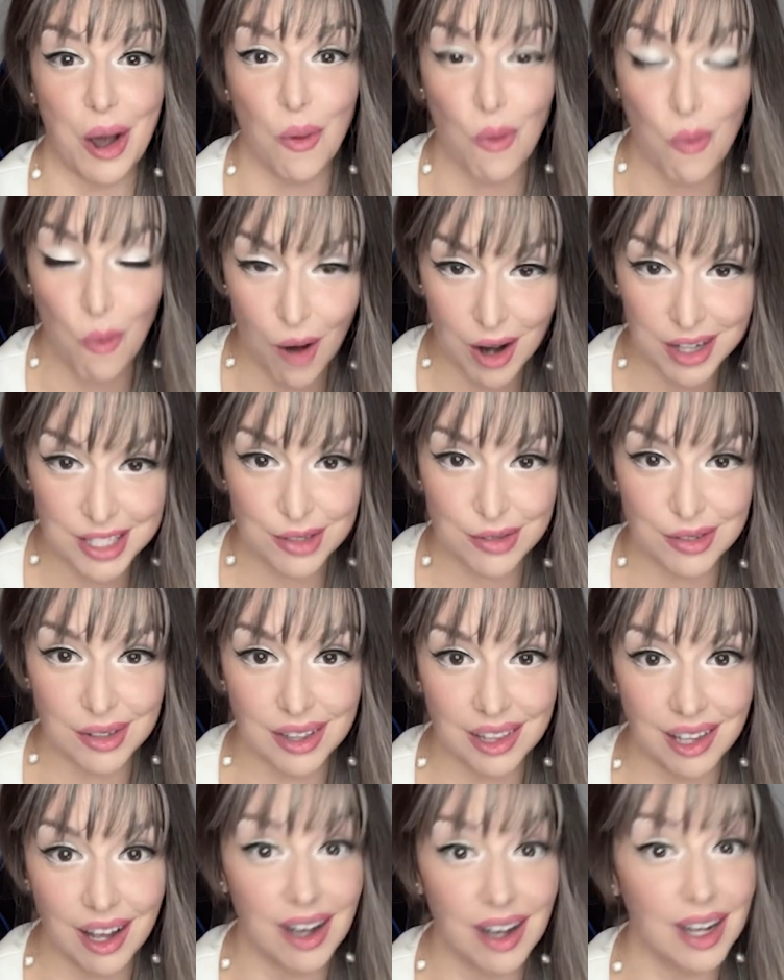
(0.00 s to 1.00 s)
a
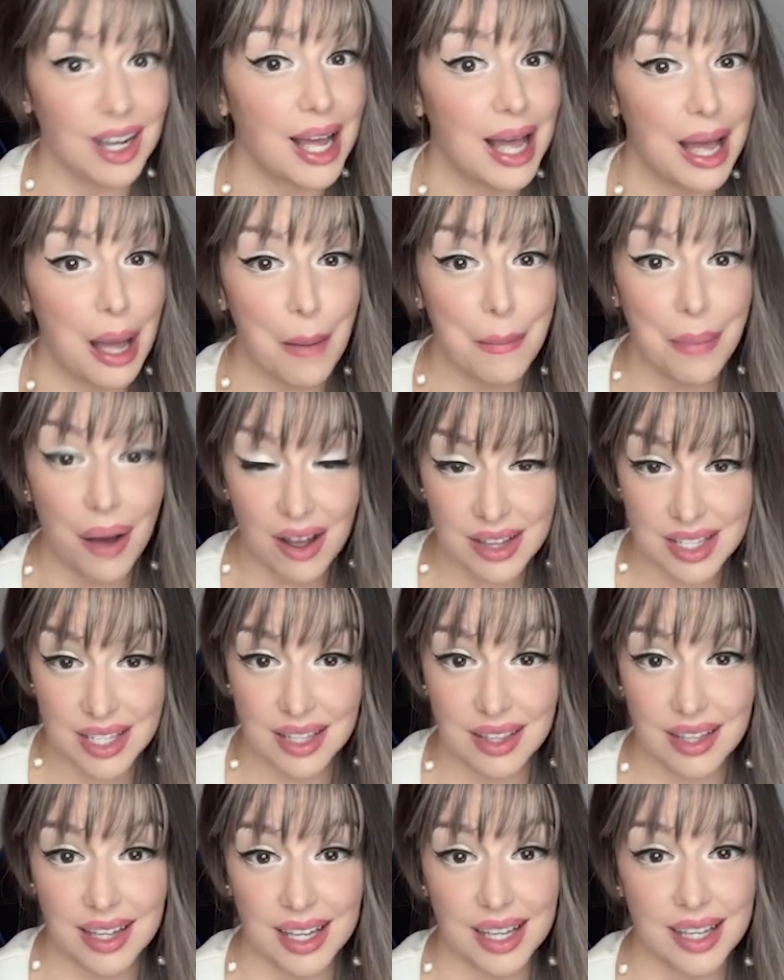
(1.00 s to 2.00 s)
wonderful luck
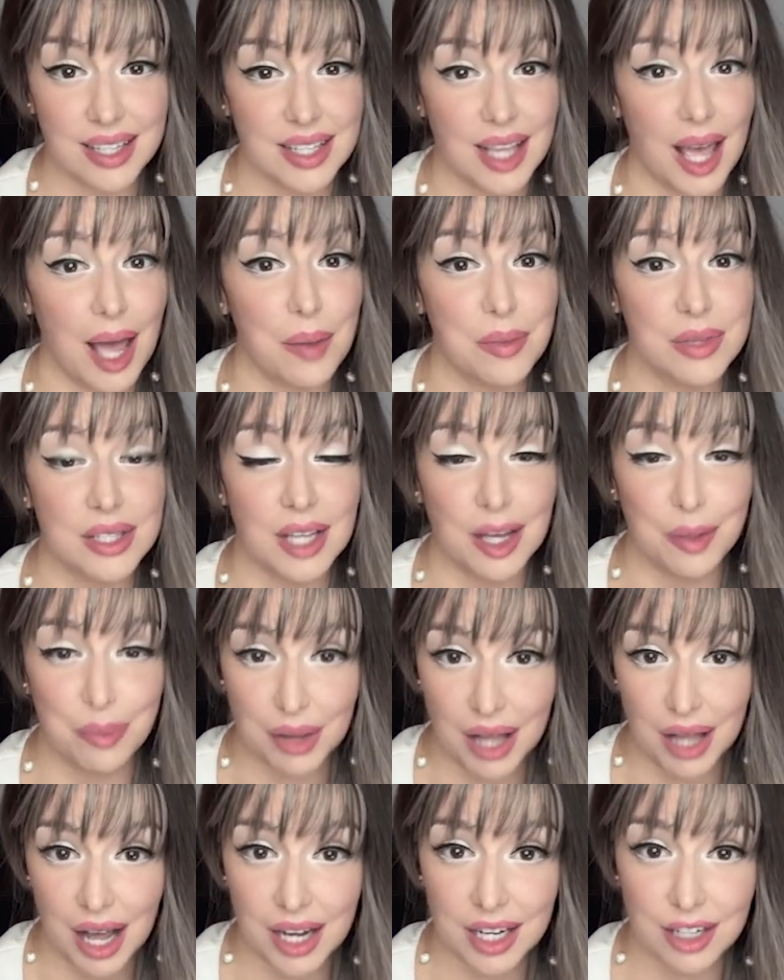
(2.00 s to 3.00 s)
passing the exams,
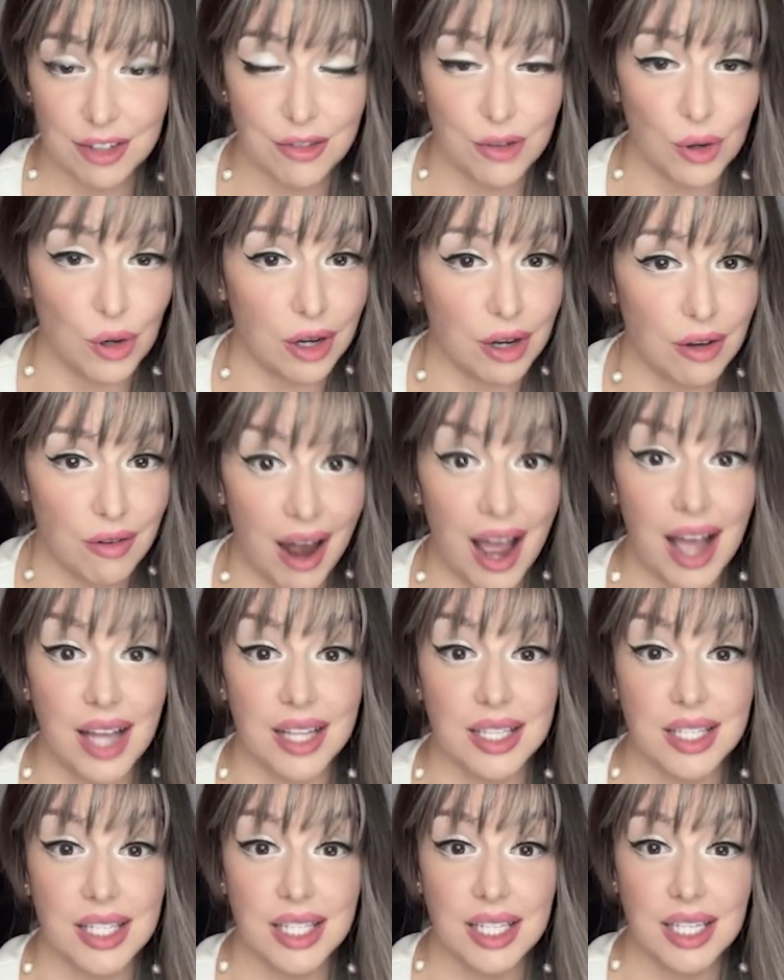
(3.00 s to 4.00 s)
applying for
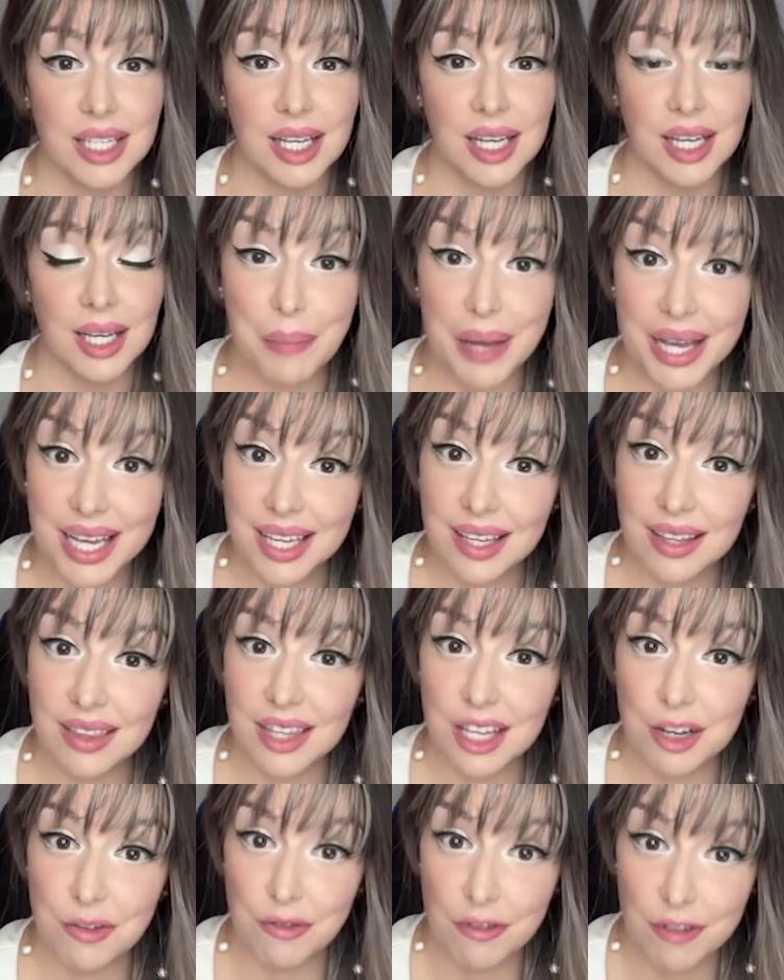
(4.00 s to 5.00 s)
grants, making
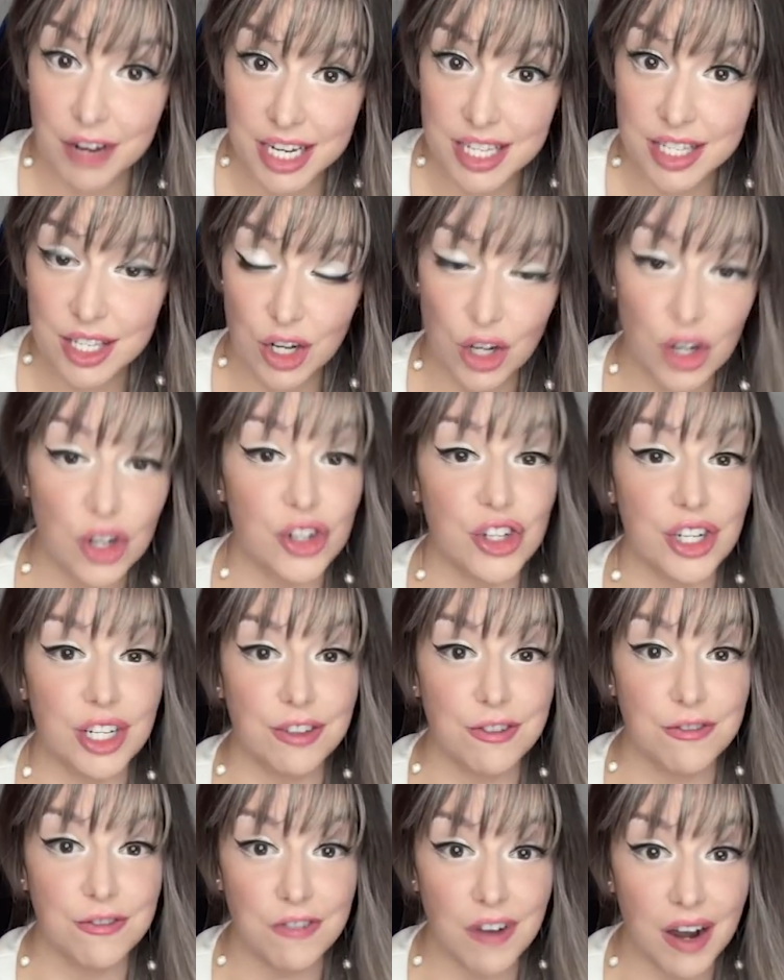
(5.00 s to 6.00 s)
the research
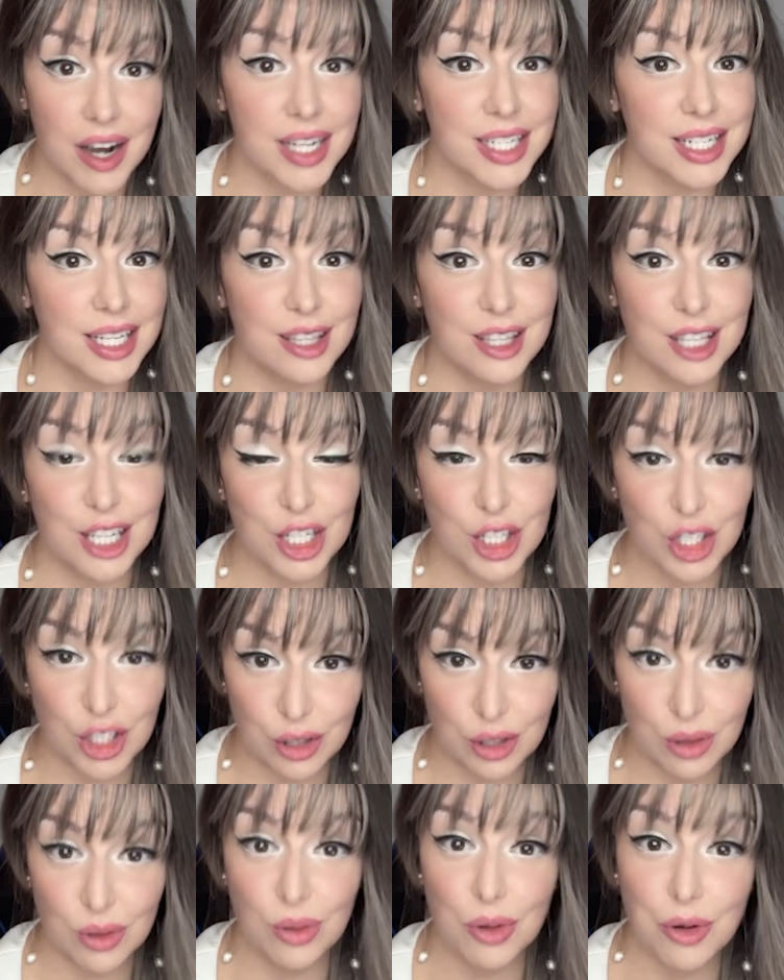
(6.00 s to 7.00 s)
and finding the
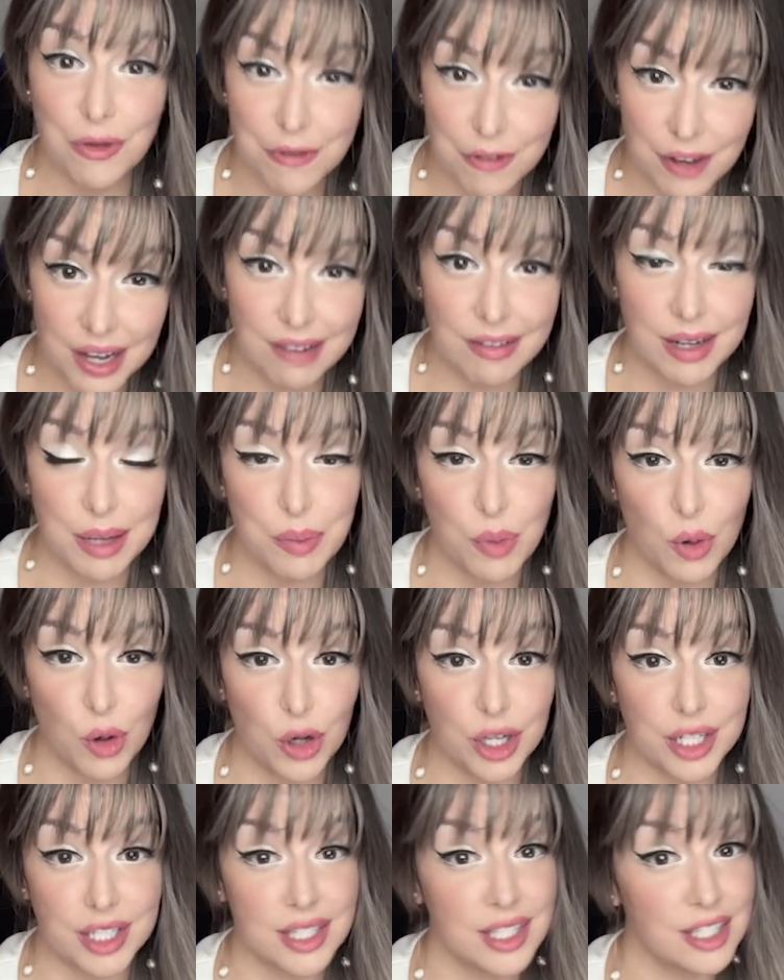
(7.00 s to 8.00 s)
new, very
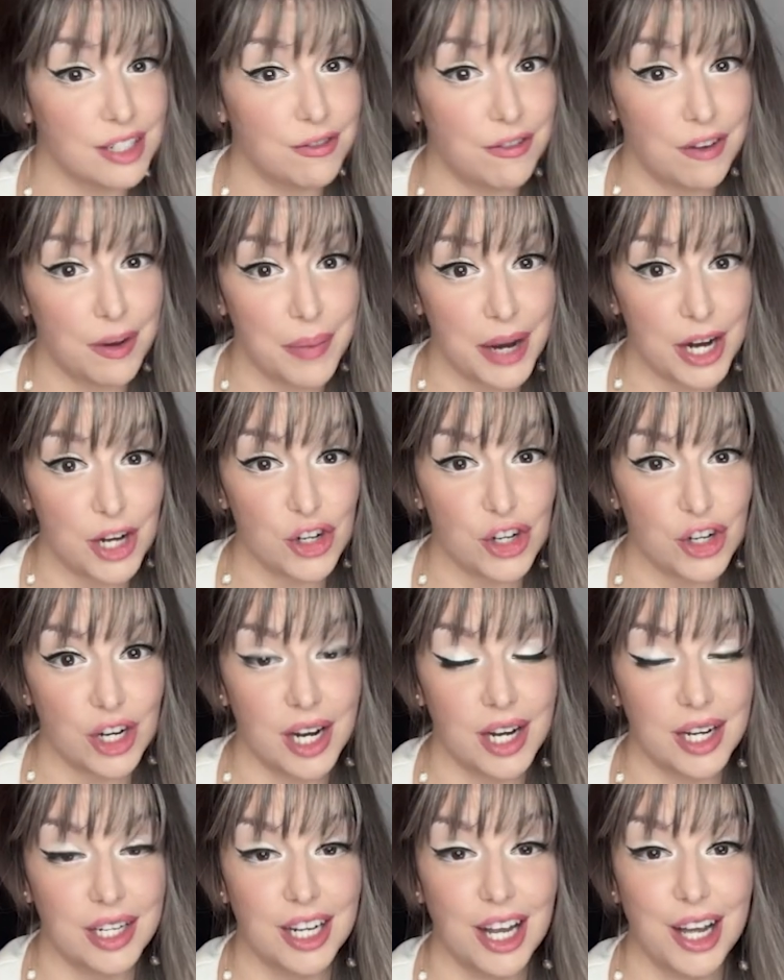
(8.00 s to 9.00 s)
important
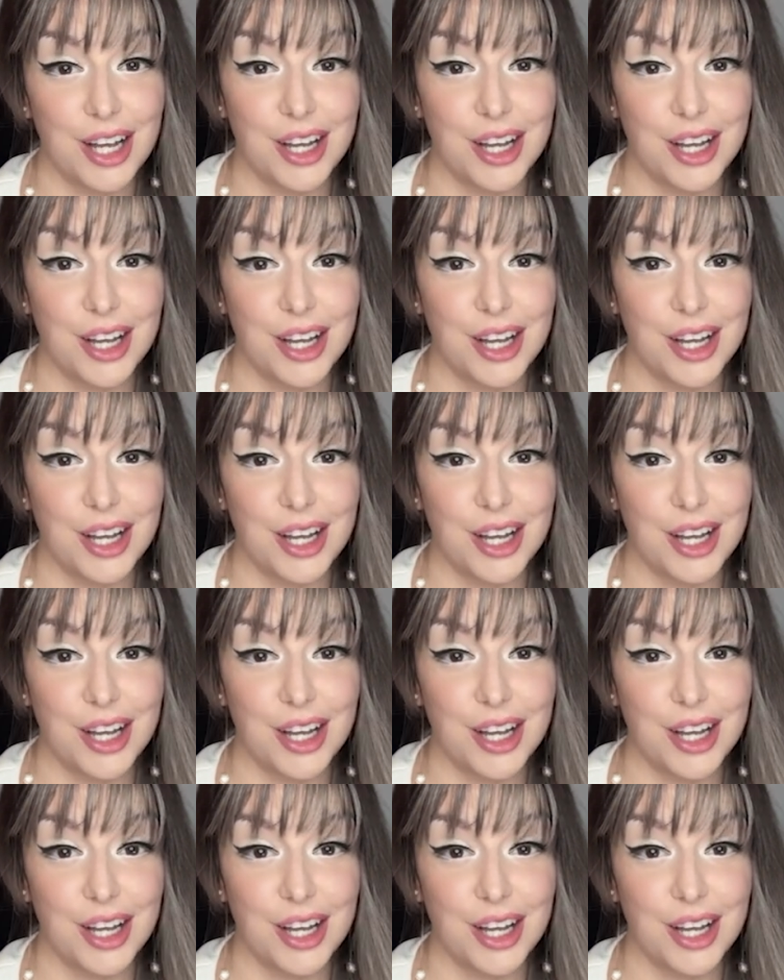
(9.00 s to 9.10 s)
information.